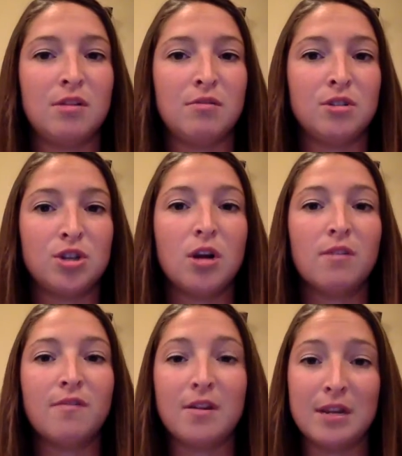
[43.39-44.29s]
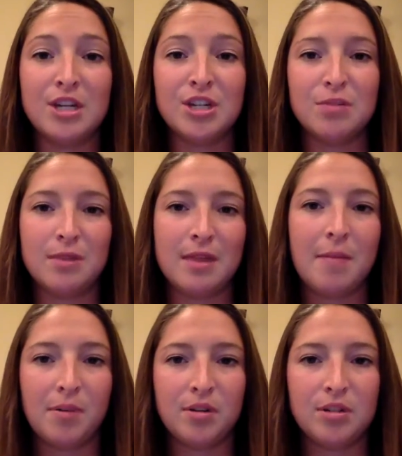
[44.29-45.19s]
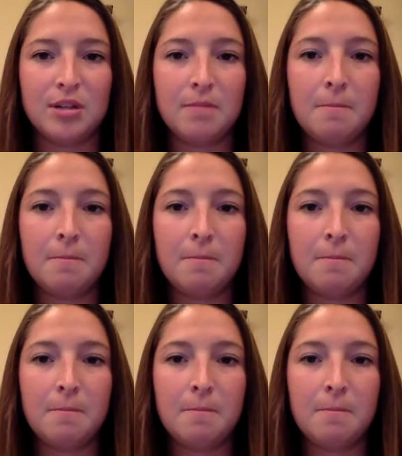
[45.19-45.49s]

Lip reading: strong foundation with that person.